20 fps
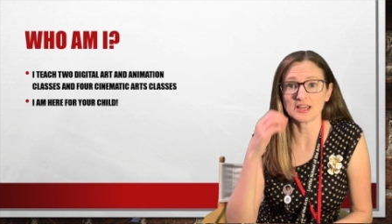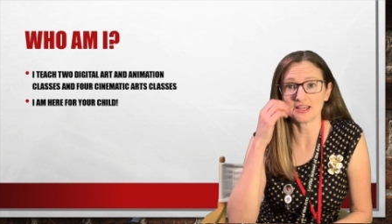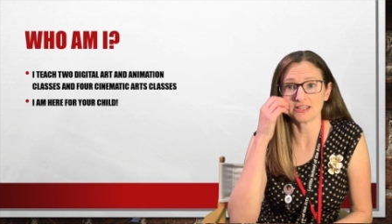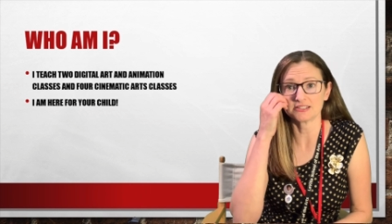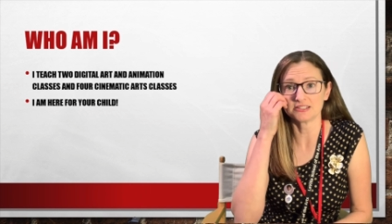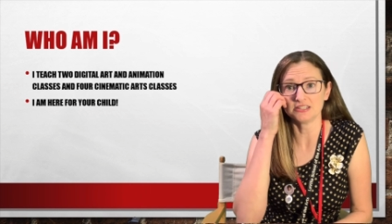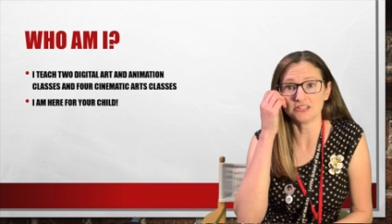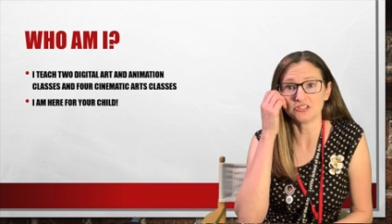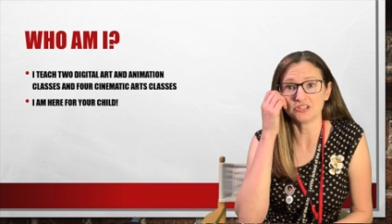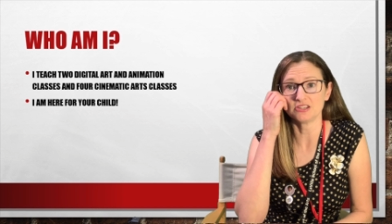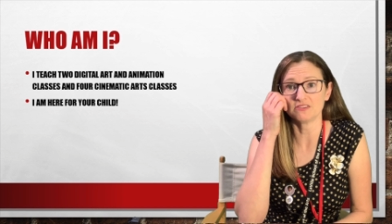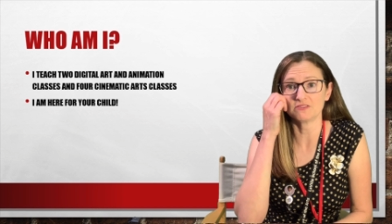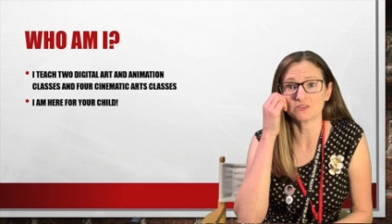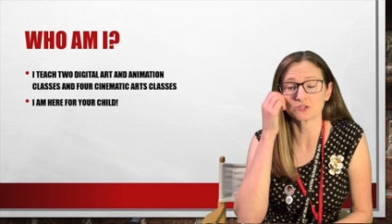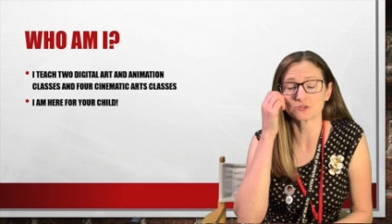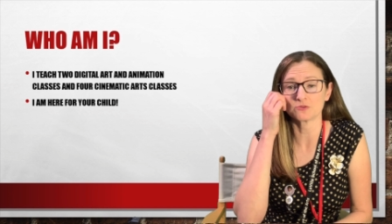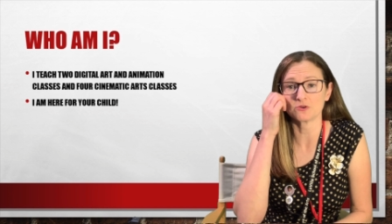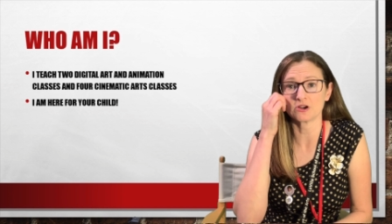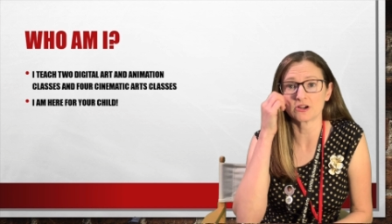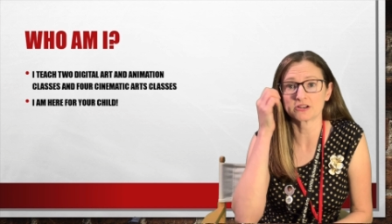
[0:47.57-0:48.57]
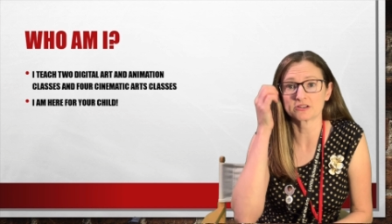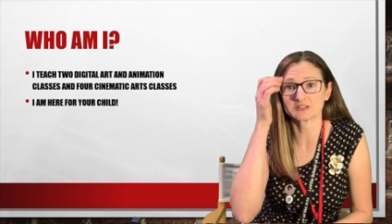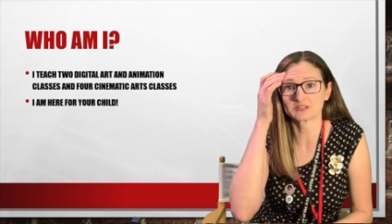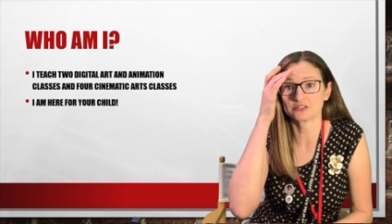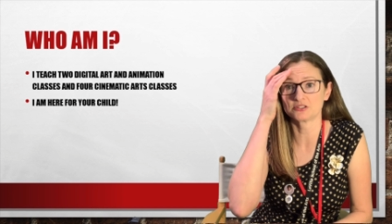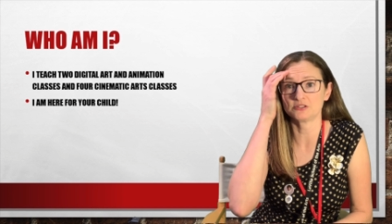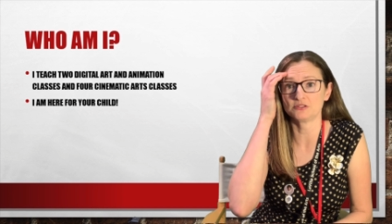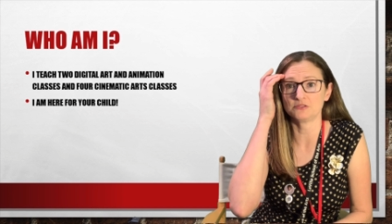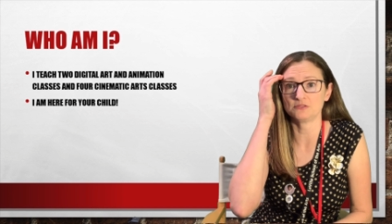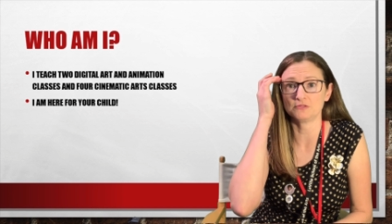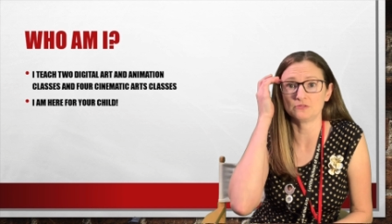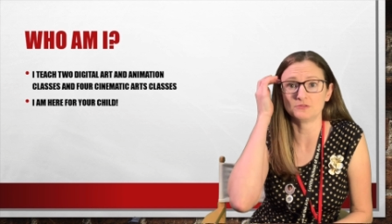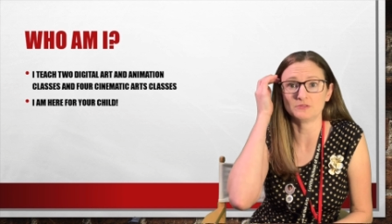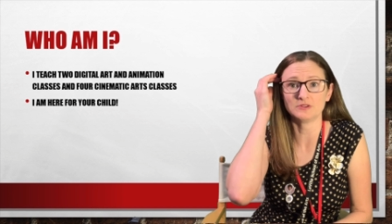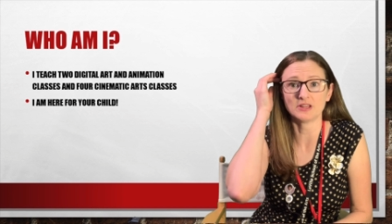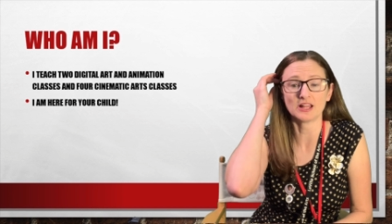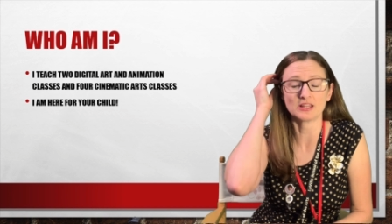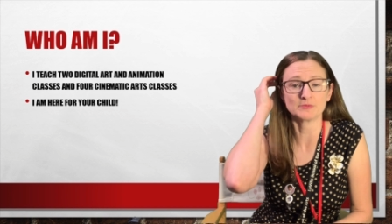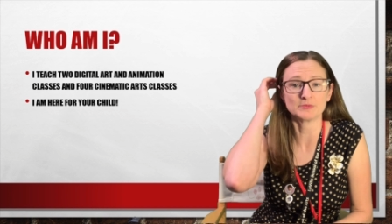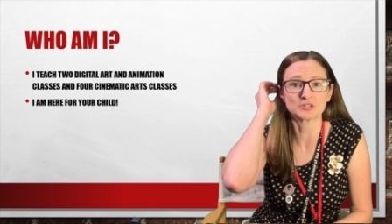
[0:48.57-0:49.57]
teaching visual art to
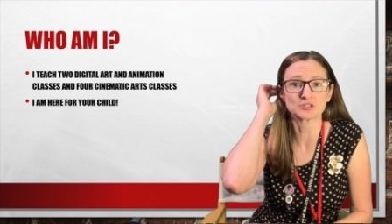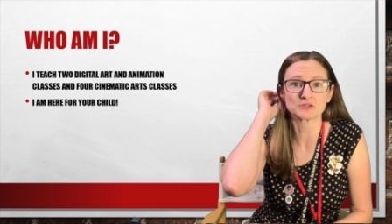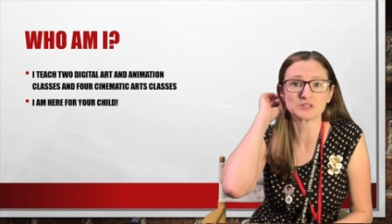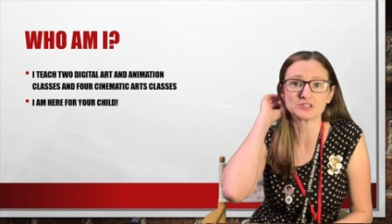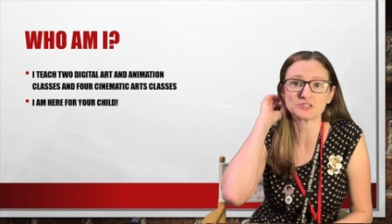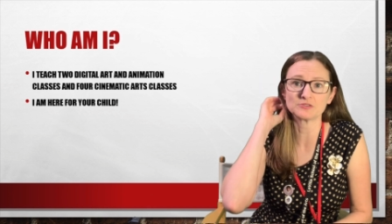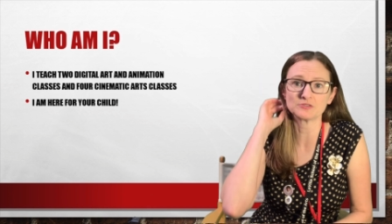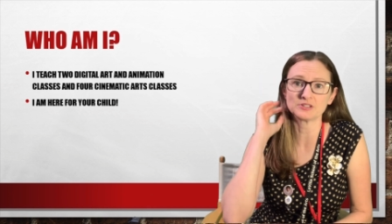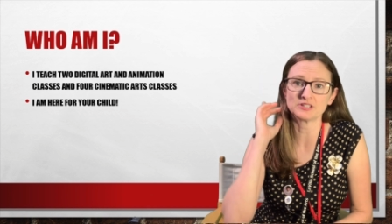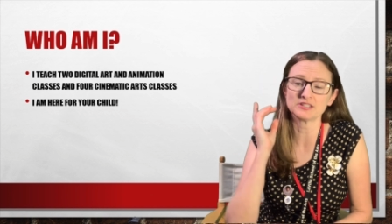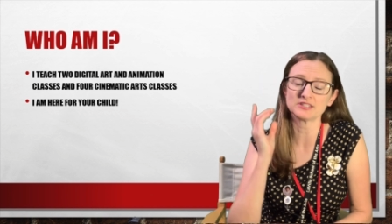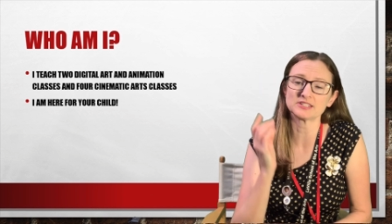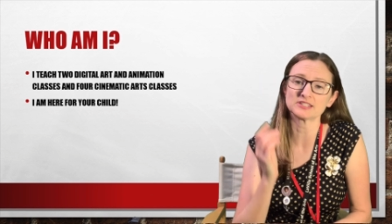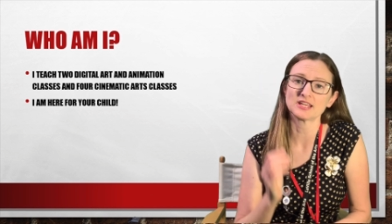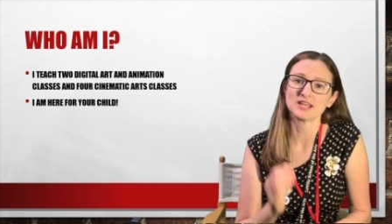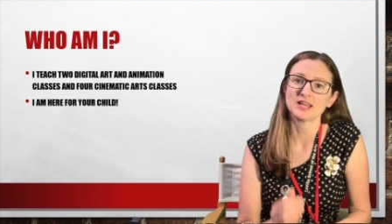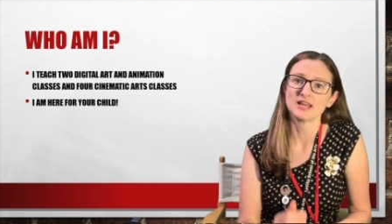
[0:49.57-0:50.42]
elementary students,